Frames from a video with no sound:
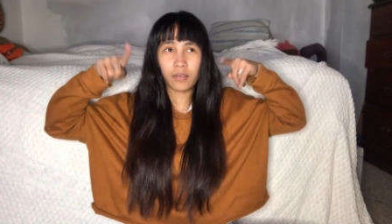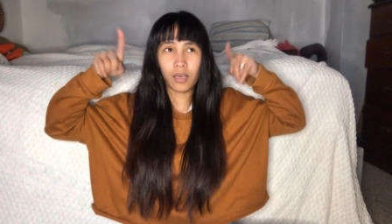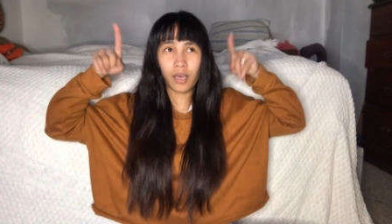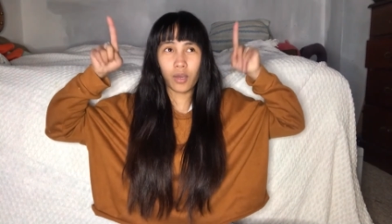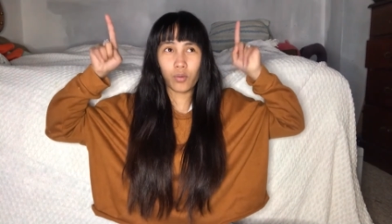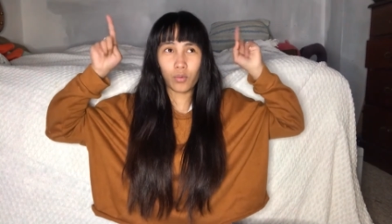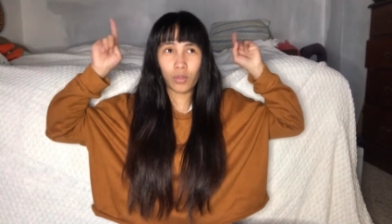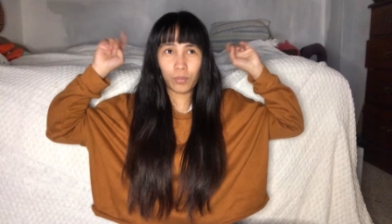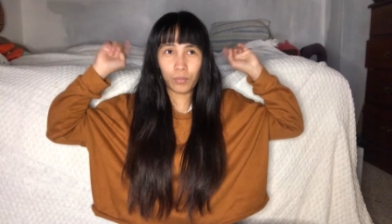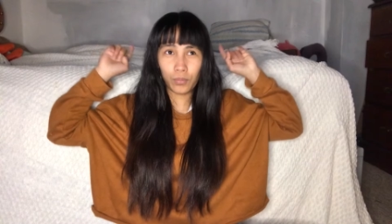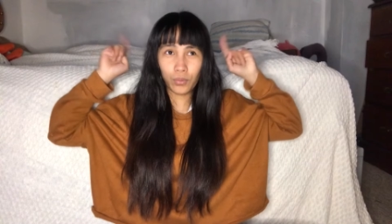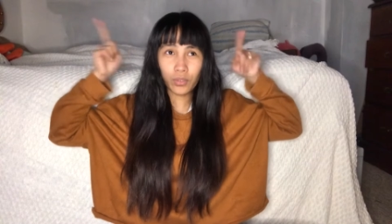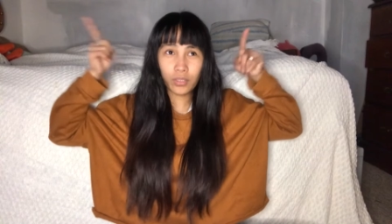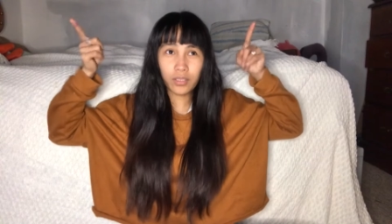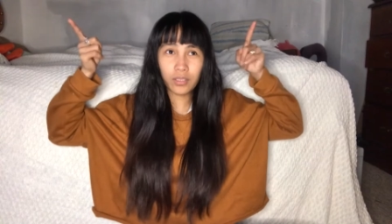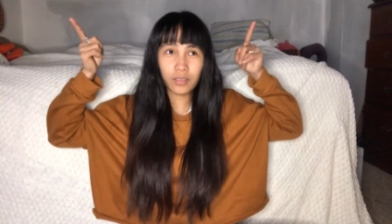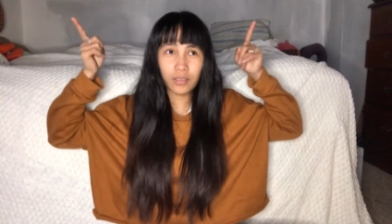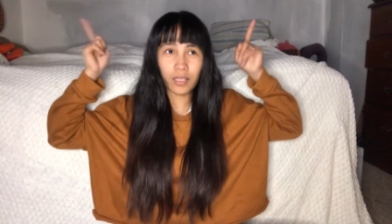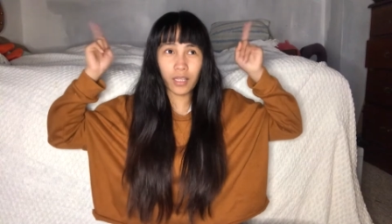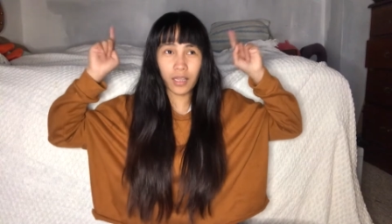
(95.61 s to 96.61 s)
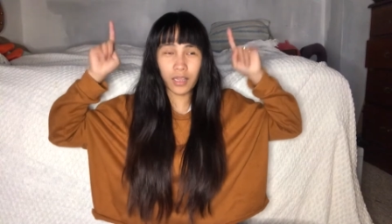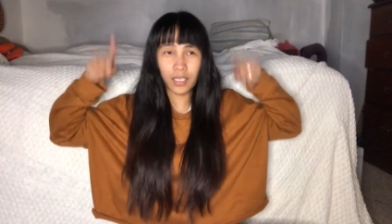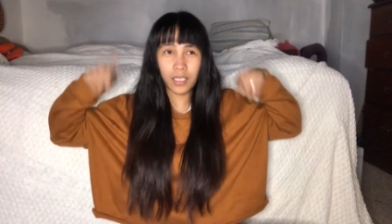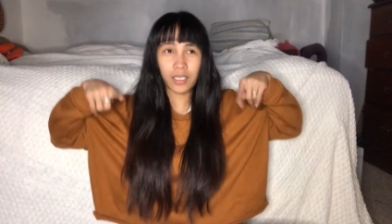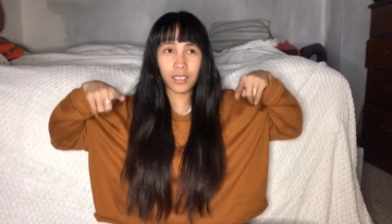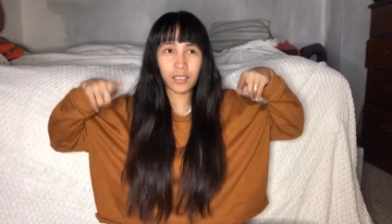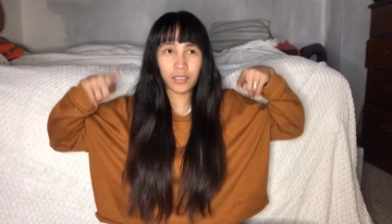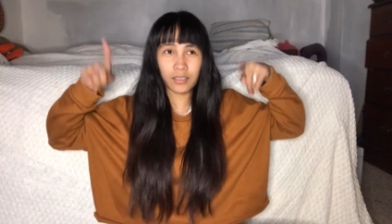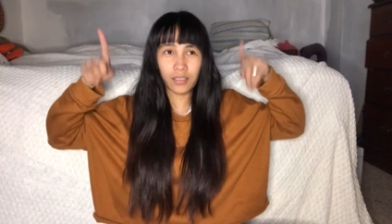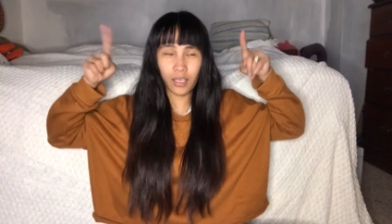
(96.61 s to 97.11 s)
I will put the
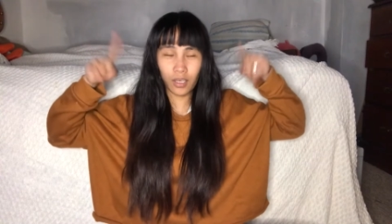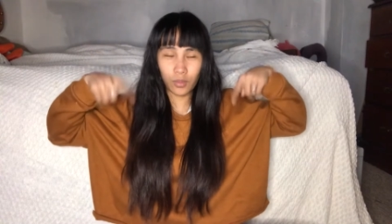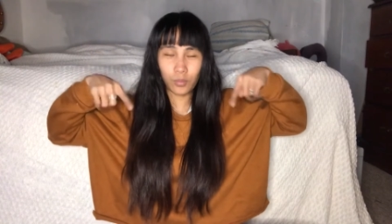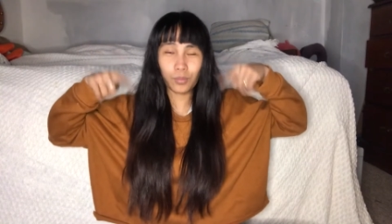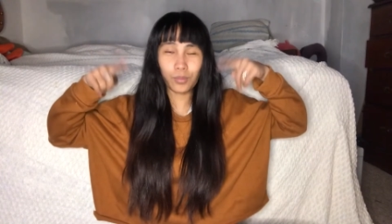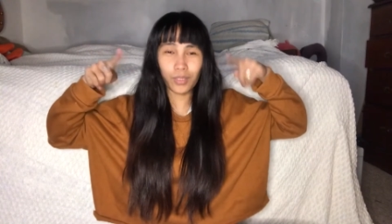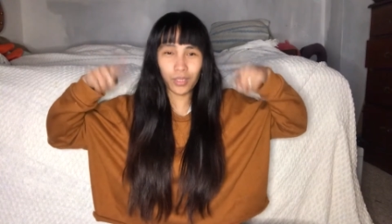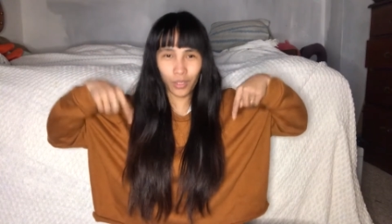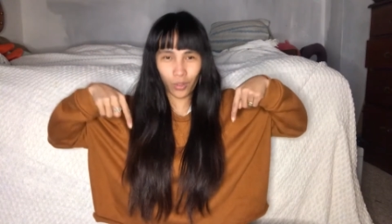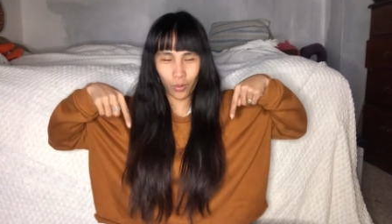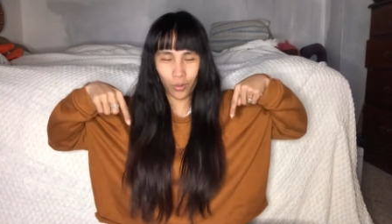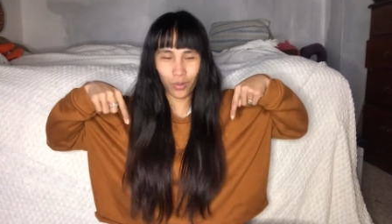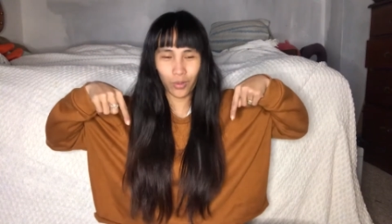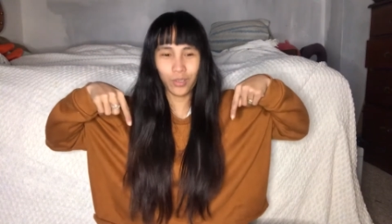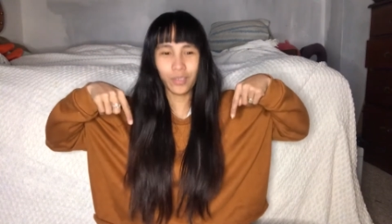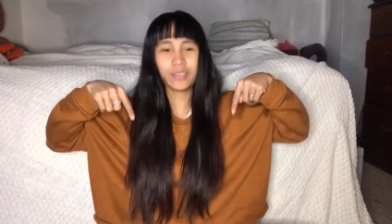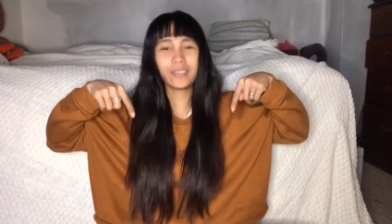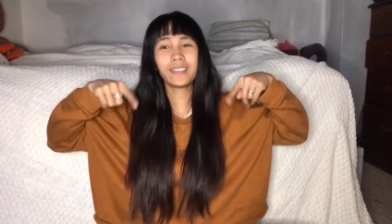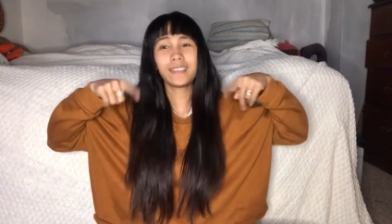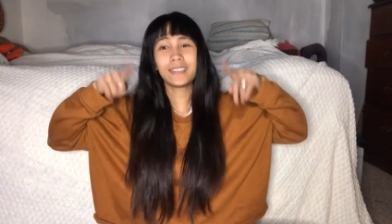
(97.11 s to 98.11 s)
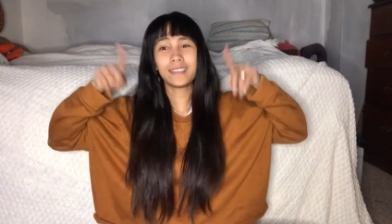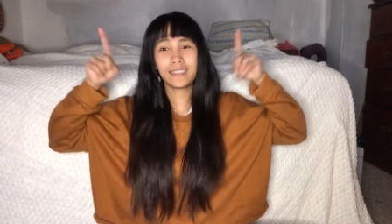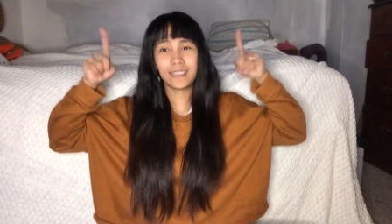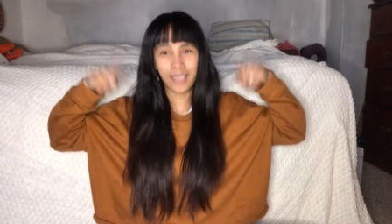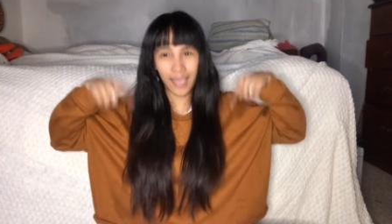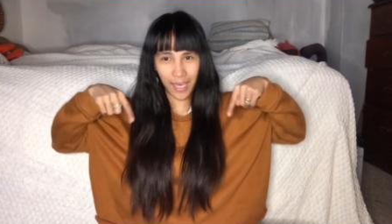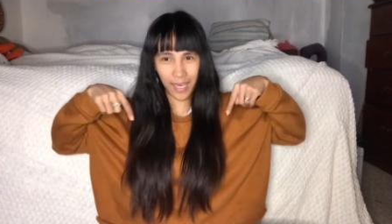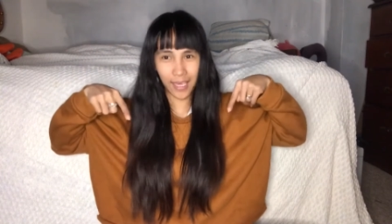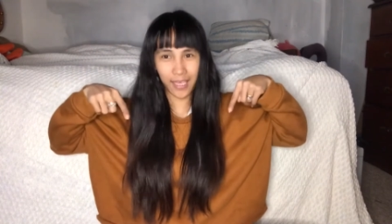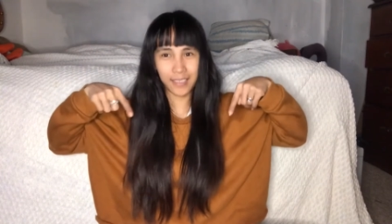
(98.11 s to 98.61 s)
link down below.
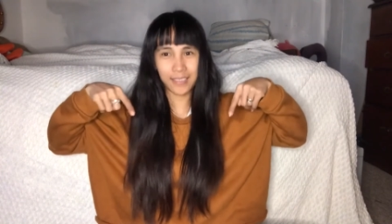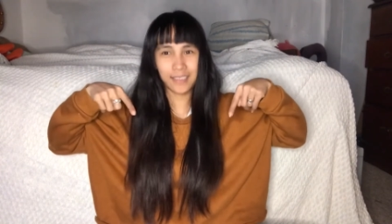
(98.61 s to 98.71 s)
Yes,